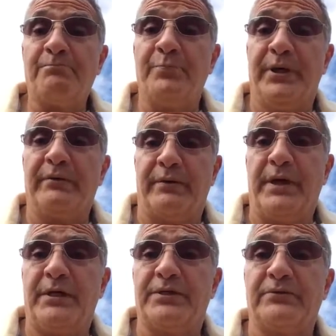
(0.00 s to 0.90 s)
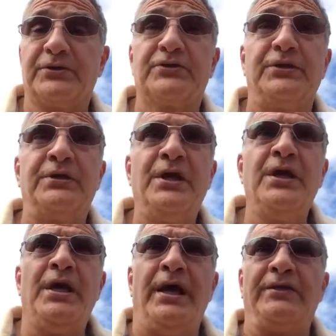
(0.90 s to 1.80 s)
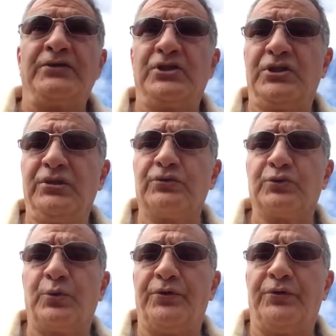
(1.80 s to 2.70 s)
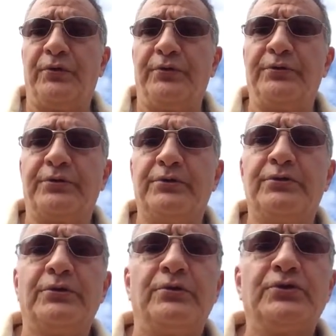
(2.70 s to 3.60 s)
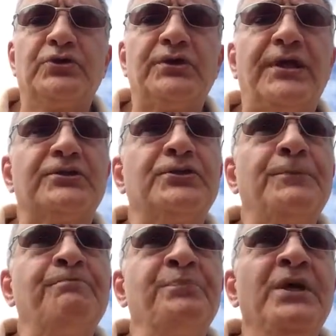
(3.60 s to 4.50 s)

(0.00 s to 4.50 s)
better accuracy and skills with your Kyusho sets.